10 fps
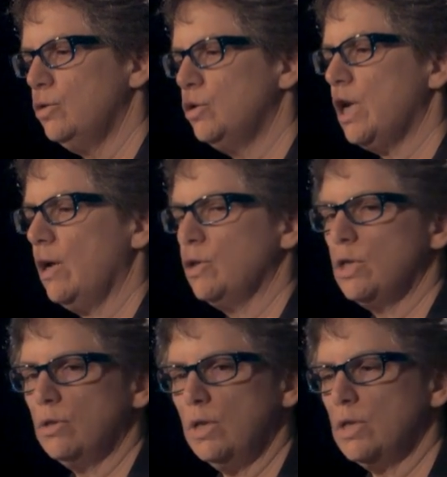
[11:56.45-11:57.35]
do
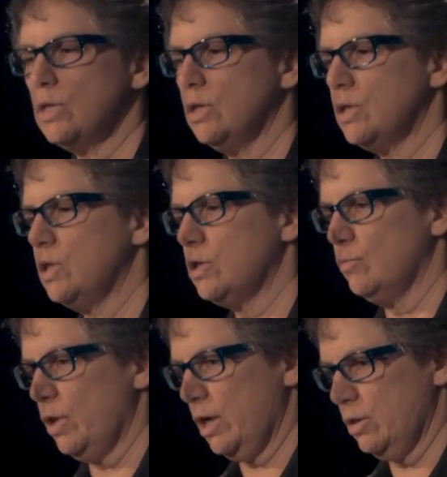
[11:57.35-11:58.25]
challenging things in a
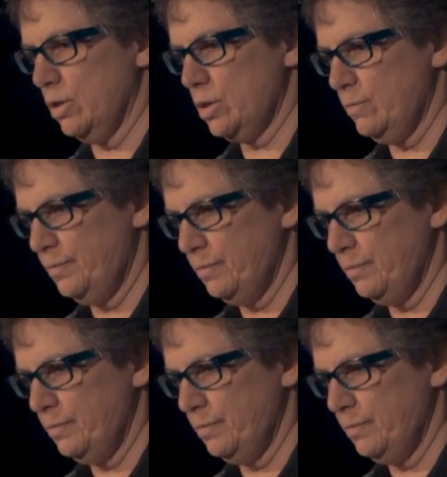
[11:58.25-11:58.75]
system like this.